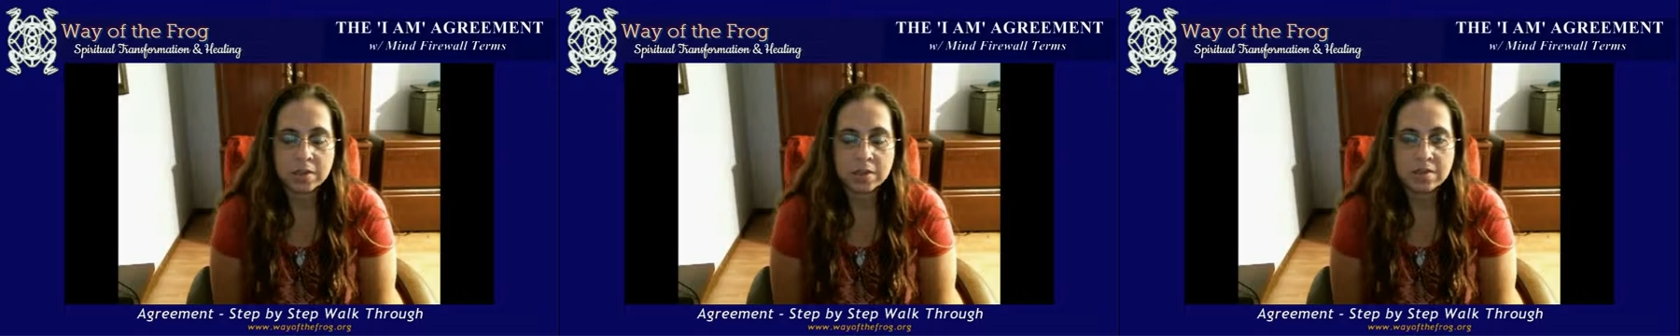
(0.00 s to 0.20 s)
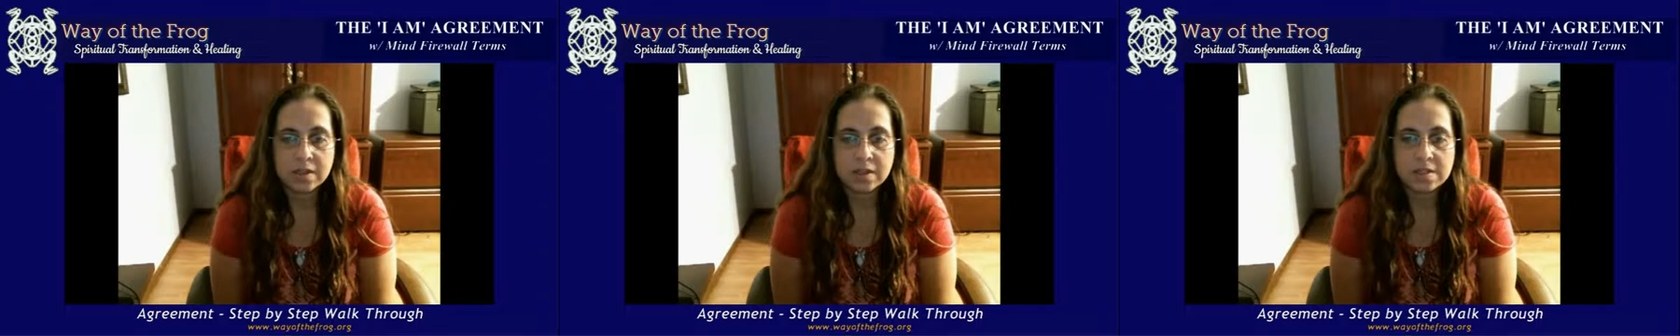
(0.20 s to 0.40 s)

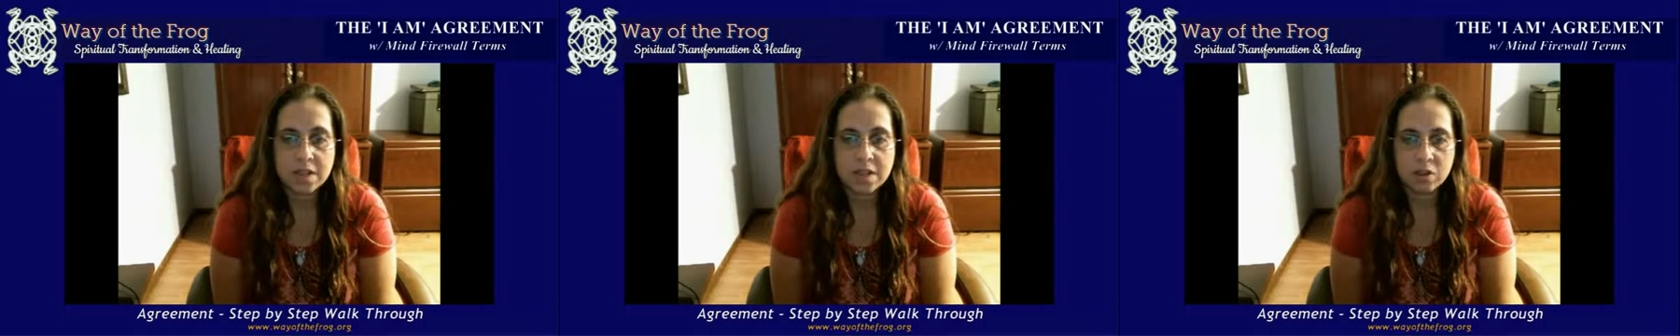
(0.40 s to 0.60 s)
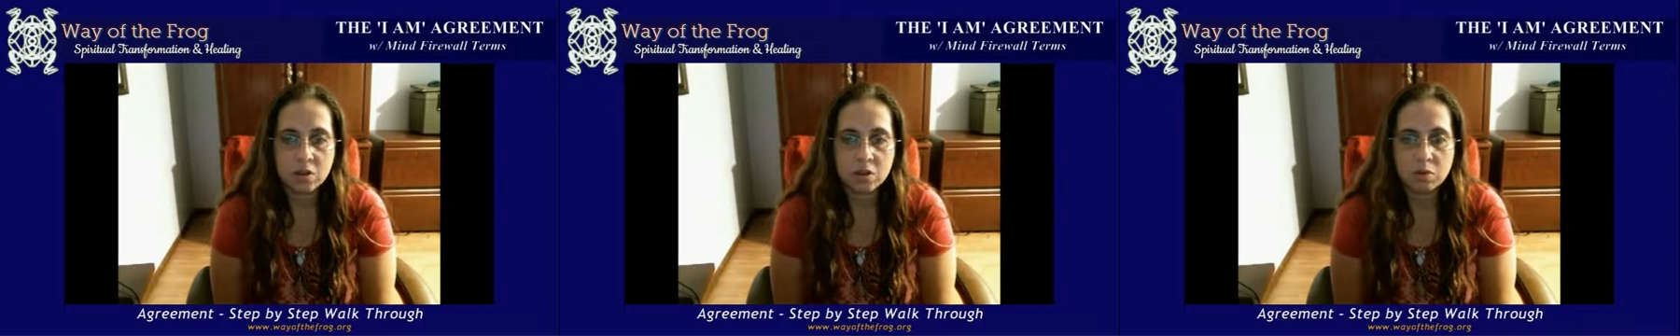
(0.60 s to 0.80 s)
It's going to
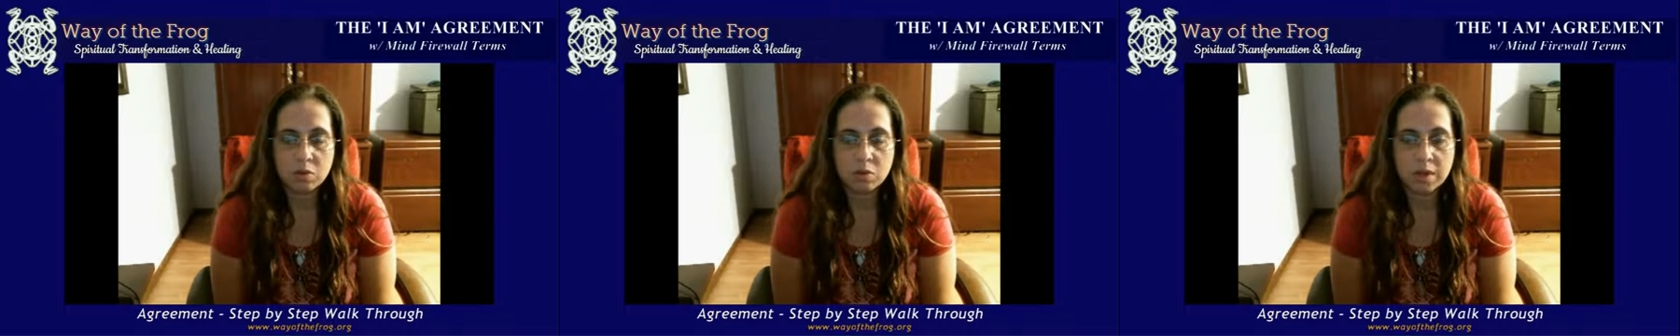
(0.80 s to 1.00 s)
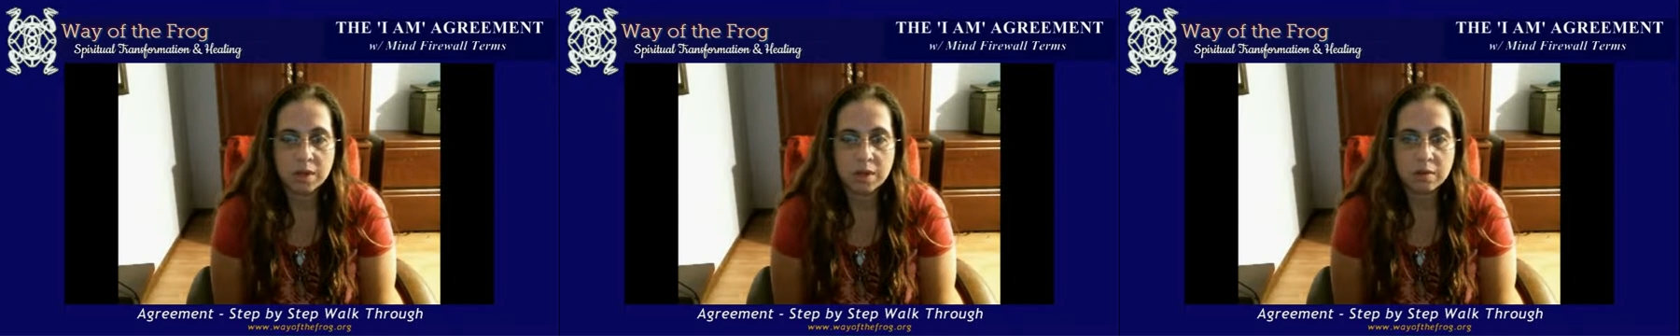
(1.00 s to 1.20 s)
take
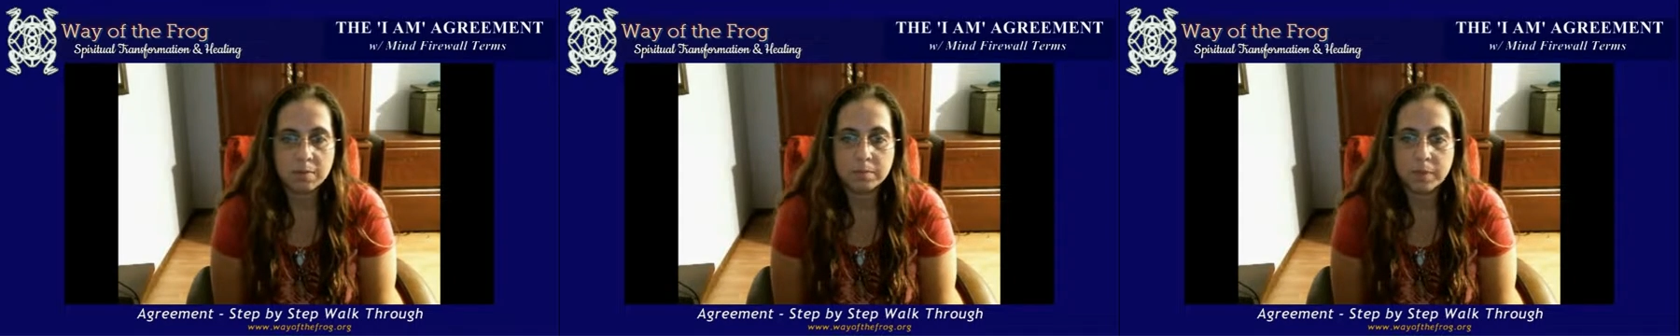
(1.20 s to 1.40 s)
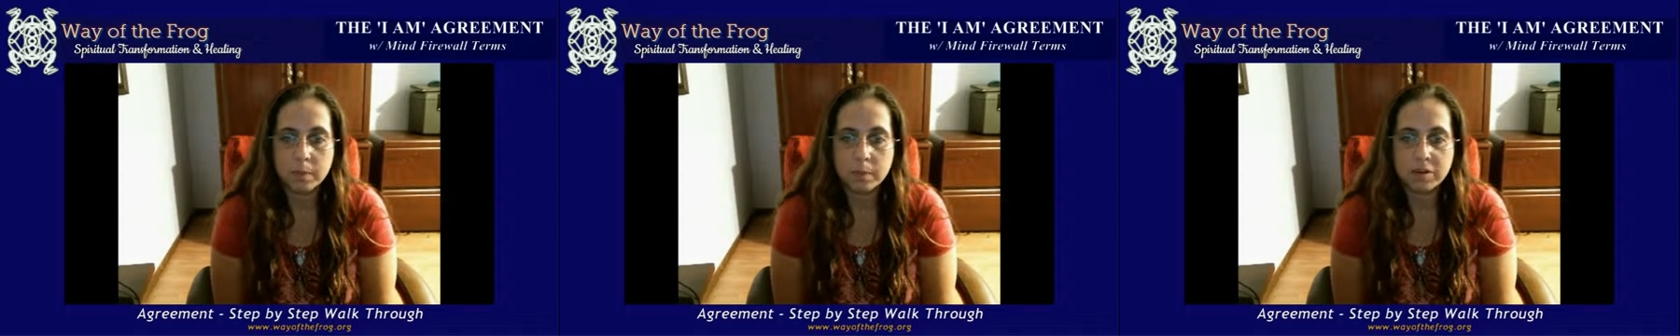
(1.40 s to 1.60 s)
you
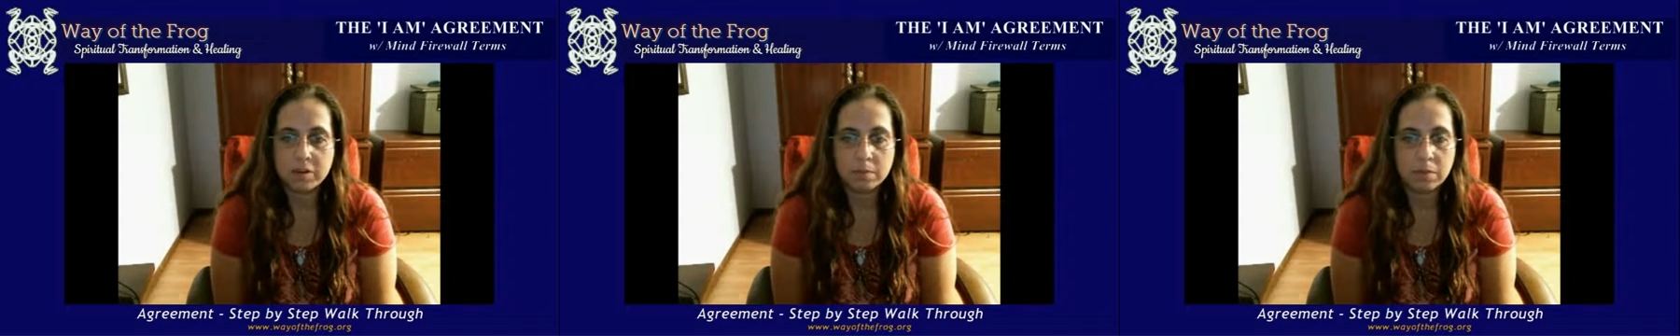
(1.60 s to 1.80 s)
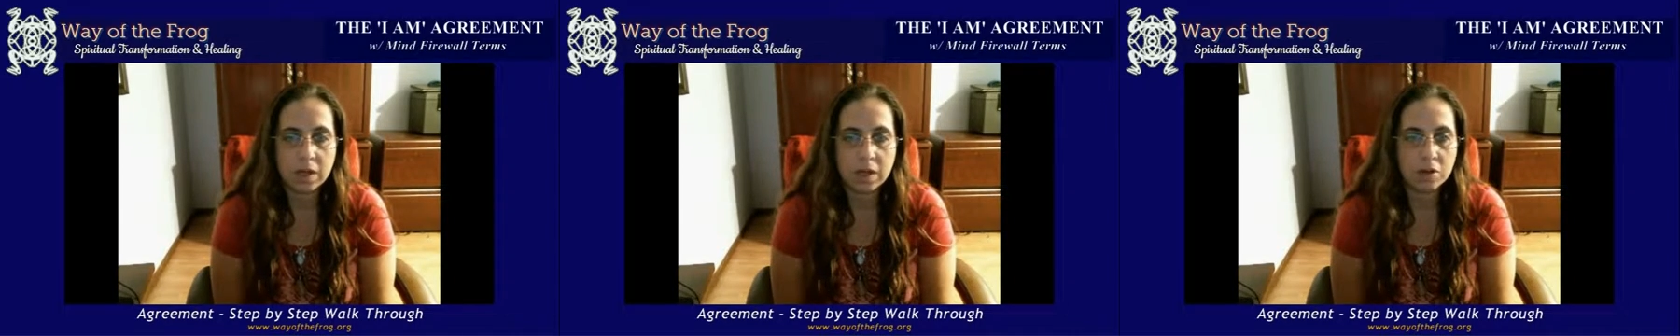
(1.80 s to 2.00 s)
maybe
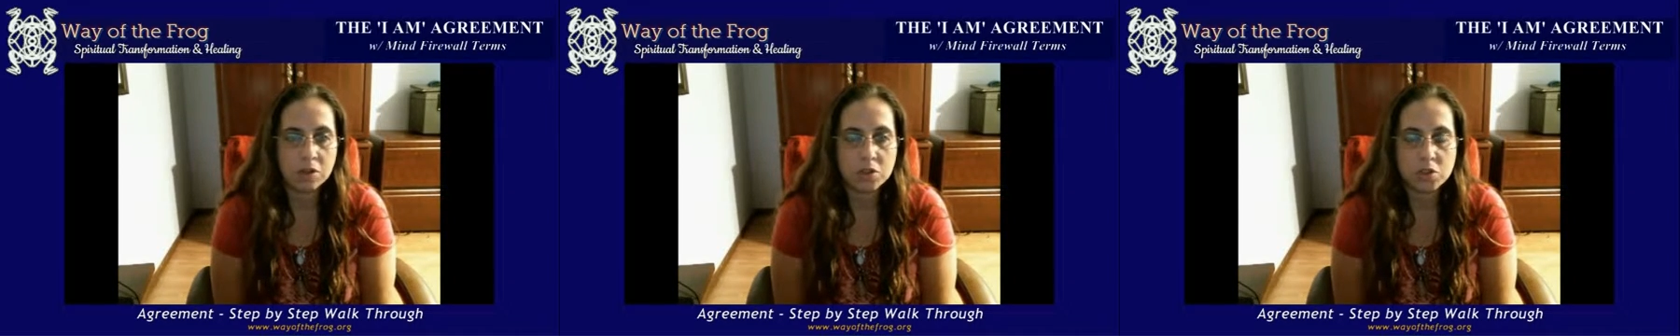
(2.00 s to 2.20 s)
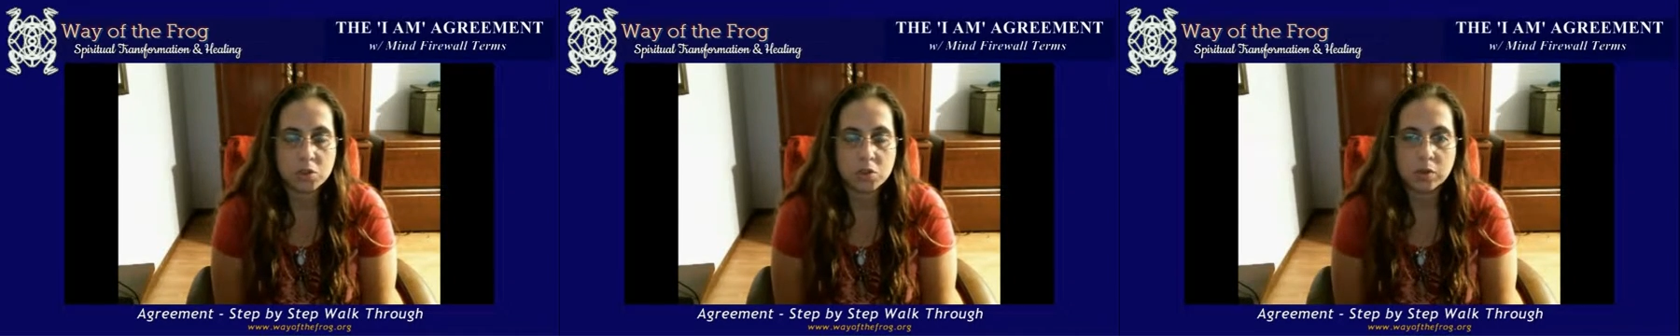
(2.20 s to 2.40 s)
a minute
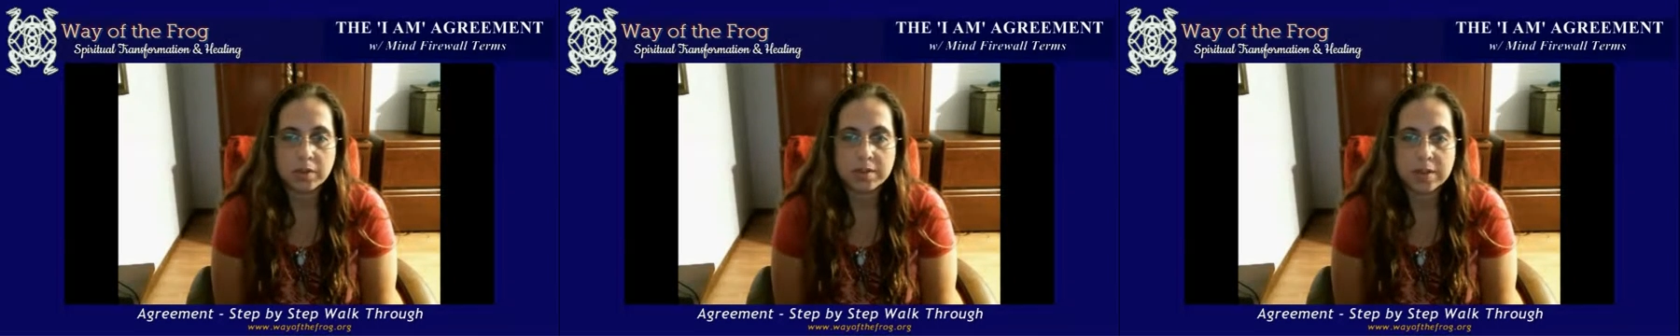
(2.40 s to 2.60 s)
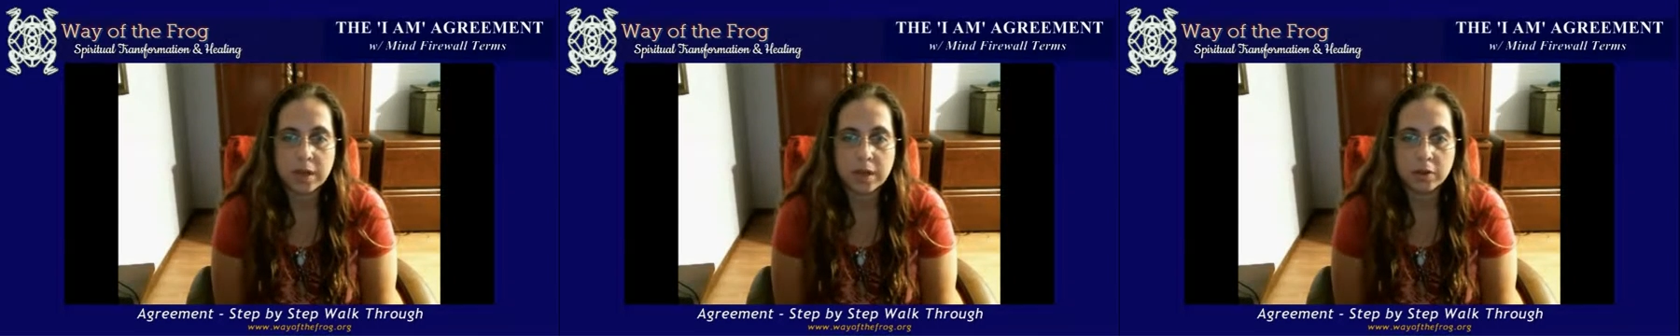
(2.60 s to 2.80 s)
or two
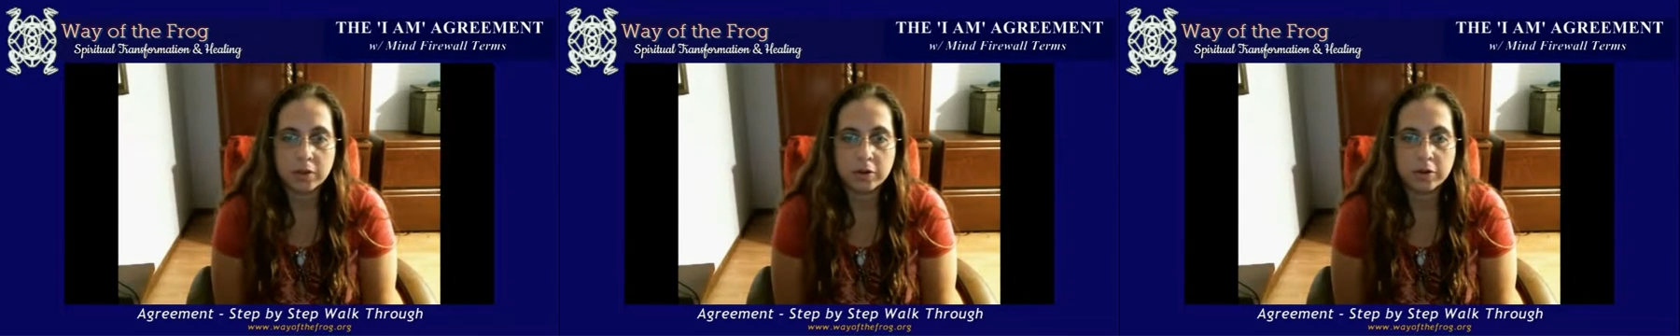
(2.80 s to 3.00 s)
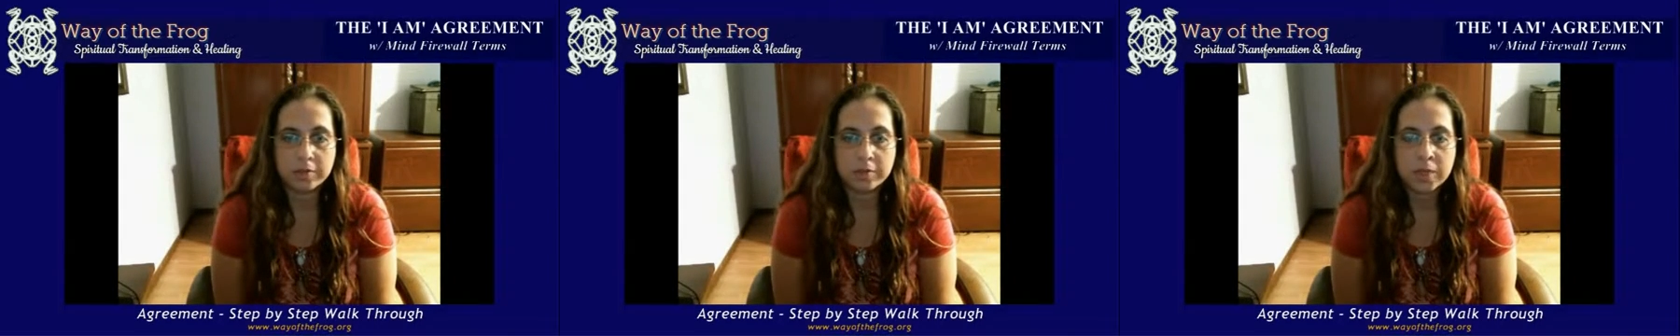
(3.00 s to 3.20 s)
to
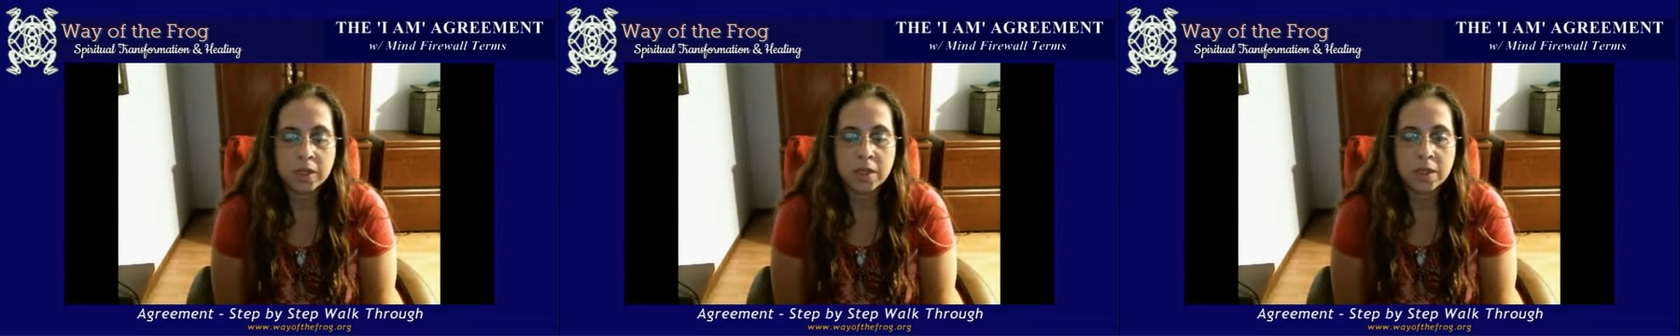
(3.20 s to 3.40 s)
download.